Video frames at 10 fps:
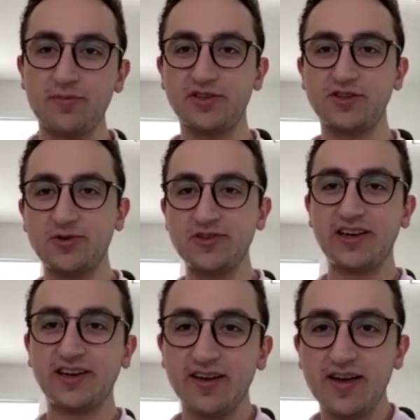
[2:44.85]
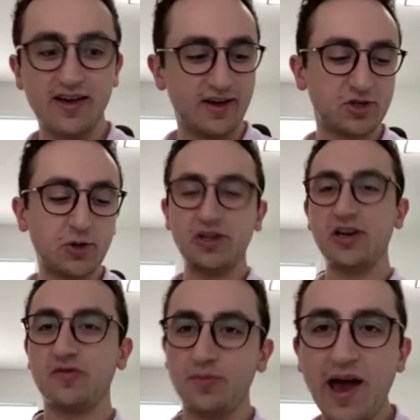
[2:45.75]
It's always like a totally
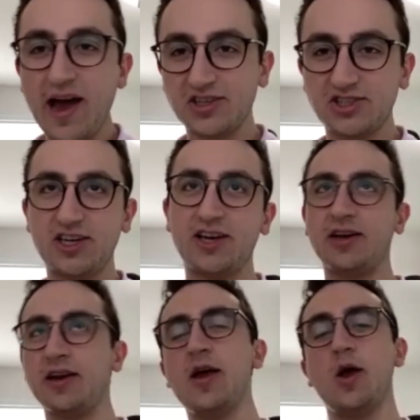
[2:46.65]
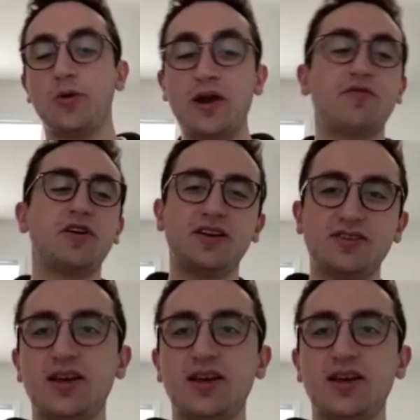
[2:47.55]
different packaging and whatever it is.